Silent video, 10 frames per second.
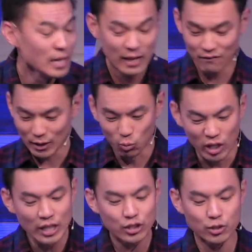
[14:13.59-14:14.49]
In fact,
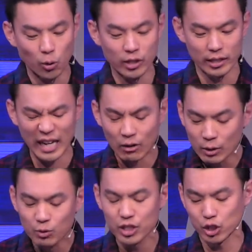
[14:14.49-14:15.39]
one historian, now
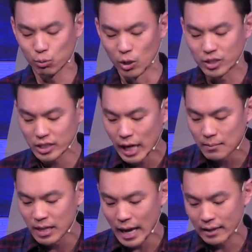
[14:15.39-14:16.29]
end with this quote,
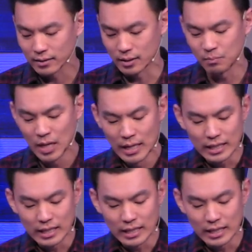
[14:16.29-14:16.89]
Simon Anglin,